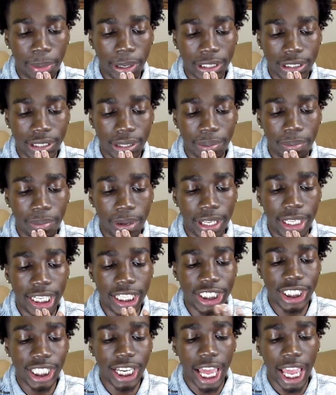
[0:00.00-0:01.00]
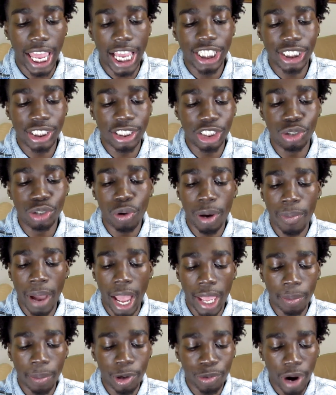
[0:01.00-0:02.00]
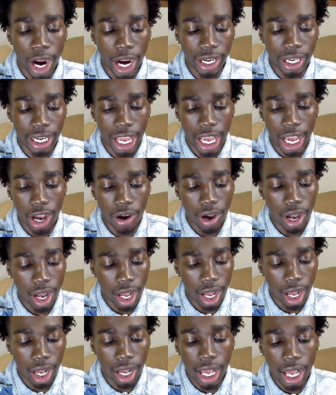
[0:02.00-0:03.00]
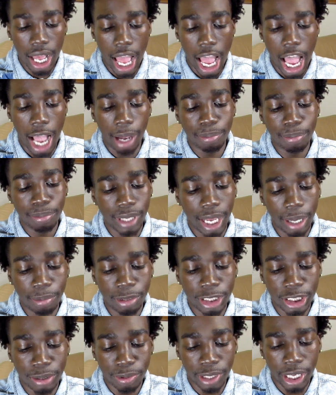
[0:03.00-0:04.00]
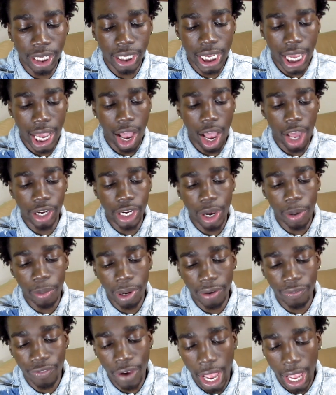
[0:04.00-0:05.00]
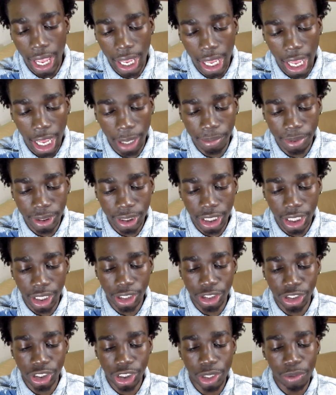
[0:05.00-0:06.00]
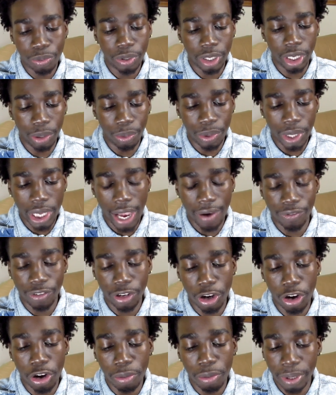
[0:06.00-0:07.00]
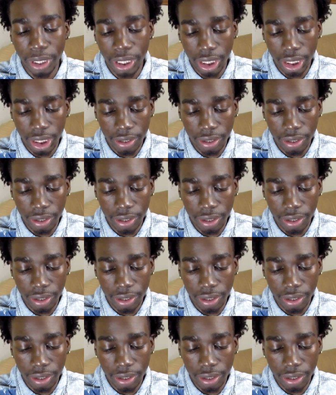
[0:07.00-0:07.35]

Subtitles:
about some this shit like, "Agent, you in Miami right now, huh? I'm just playing, y'all. I don't wanna fight. I'm scared. She win. We have no beef."